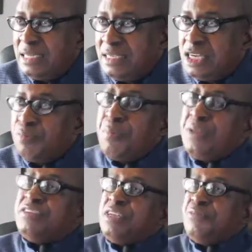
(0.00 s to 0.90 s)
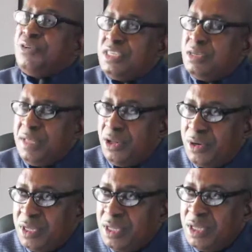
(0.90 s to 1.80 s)
Tine population 14 million.
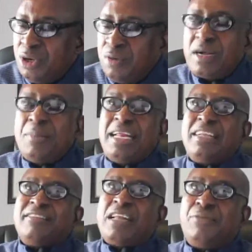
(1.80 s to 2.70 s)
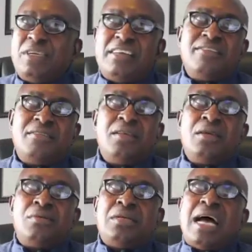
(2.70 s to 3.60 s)
Ndofunga ma-registered voters
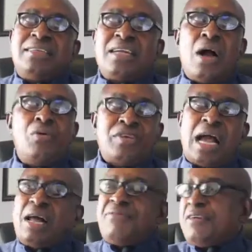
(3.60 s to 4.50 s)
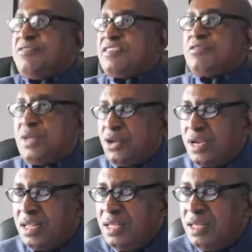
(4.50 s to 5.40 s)
kuda tingangosvika kana 5-6 million.
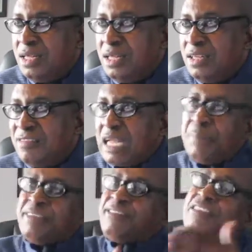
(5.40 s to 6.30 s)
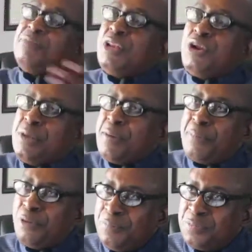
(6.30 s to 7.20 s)
Saka pa 6 million
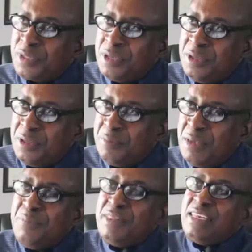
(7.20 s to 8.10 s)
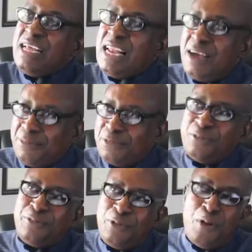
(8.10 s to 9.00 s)
ipapo, maybe 3.5 to
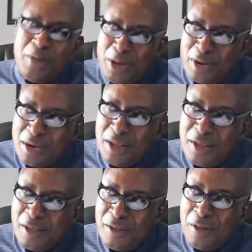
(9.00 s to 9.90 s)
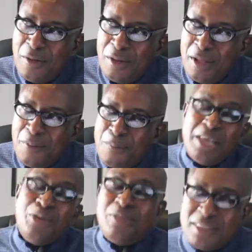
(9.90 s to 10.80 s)
4 million my
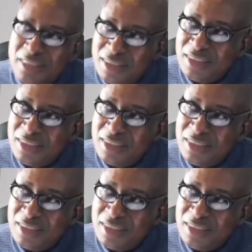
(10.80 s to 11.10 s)
youth.